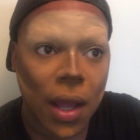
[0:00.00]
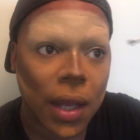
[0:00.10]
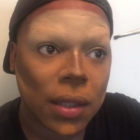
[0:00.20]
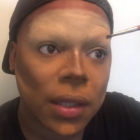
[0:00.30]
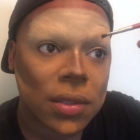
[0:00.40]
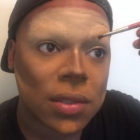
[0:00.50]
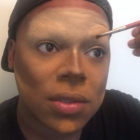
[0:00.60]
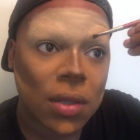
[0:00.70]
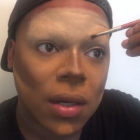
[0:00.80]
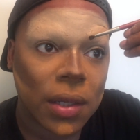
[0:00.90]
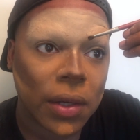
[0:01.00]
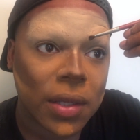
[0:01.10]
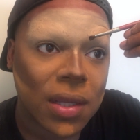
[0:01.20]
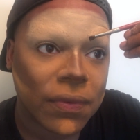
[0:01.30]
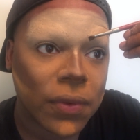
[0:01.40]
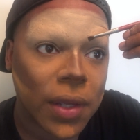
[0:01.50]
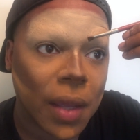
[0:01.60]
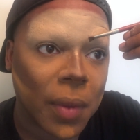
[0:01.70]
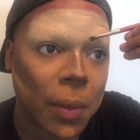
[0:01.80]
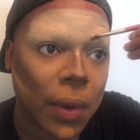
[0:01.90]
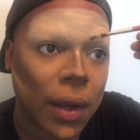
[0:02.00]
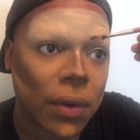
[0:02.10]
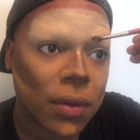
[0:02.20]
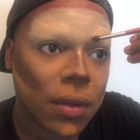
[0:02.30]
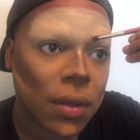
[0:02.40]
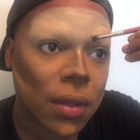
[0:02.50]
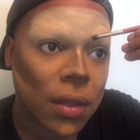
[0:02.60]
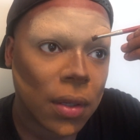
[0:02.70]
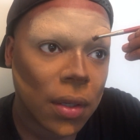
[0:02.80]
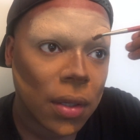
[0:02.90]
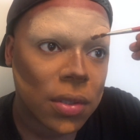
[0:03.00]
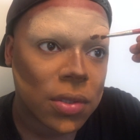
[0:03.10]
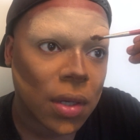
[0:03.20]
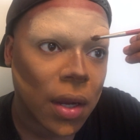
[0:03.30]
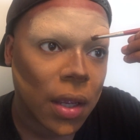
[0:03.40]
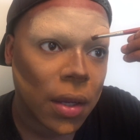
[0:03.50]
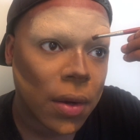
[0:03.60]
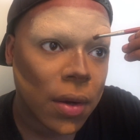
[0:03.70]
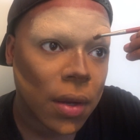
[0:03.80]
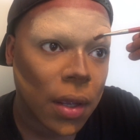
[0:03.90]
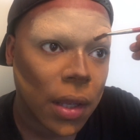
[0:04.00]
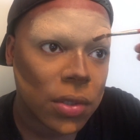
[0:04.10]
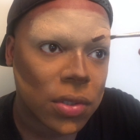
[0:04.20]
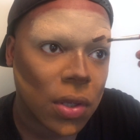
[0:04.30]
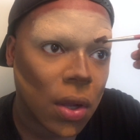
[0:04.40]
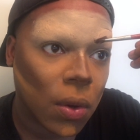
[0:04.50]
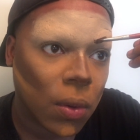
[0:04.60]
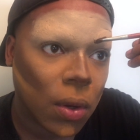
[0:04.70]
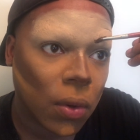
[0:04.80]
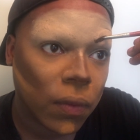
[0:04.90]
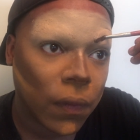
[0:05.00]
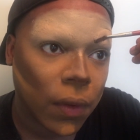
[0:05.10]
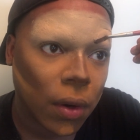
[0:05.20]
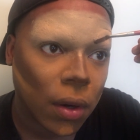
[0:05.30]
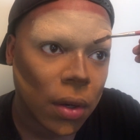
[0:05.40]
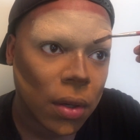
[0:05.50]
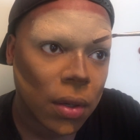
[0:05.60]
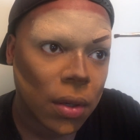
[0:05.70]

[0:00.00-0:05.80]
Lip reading: I like to start here because I freehand my brow. Start here and just go over